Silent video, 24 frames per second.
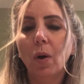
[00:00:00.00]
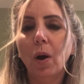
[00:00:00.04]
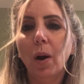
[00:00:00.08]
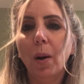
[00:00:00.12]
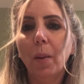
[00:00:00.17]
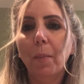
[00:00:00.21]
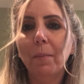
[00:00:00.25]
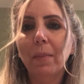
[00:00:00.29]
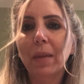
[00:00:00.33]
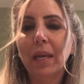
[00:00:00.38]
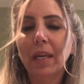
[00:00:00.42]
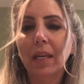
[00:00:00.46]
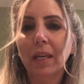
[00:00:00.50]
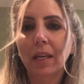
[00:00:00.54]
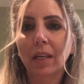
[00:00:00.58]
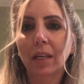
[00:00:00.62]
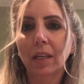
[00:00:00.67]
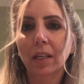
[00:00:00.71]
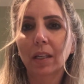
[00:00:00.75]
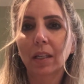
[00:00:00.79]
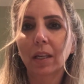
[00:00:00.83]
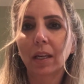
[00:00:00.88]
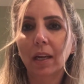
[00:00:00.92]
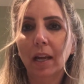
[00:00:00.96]
Making
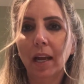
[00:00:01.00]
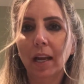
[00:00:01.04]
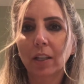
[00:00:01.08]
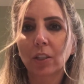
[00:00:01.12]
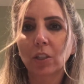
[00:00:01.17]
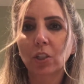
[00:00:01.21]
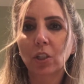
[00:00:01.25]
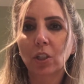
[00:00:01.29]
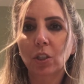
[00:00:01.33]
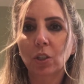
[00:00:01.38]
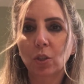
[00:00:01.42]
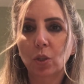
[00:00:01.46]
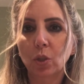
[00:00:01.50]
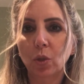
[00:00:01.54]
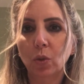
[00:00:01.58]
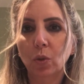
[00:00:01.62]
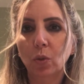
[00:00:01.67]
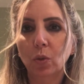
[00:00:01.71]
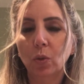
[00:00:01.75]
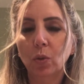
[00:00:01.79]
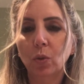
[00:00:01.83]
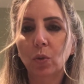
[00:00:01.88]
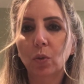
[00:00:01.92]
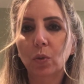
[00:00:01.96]
a connection
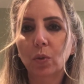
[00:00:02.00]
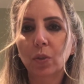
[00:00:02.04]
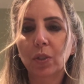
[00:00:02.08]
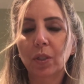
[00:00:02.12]
to